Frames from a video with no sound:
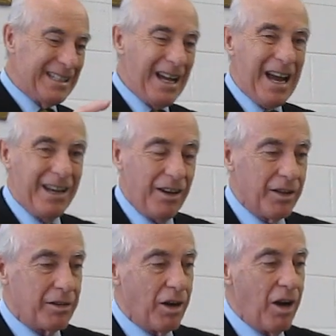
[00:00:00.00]
died on
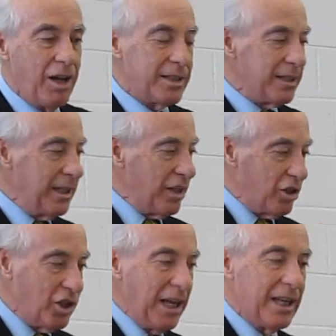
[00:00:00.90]
the cross,
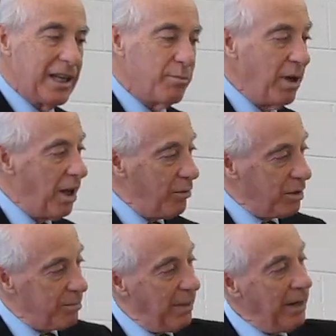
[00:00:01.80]
shed his blood,
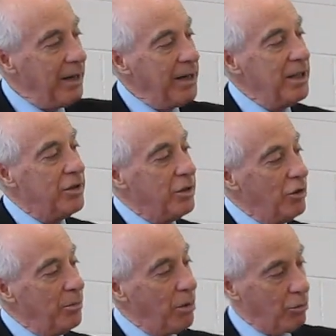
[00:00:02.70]
was buried in the tomb,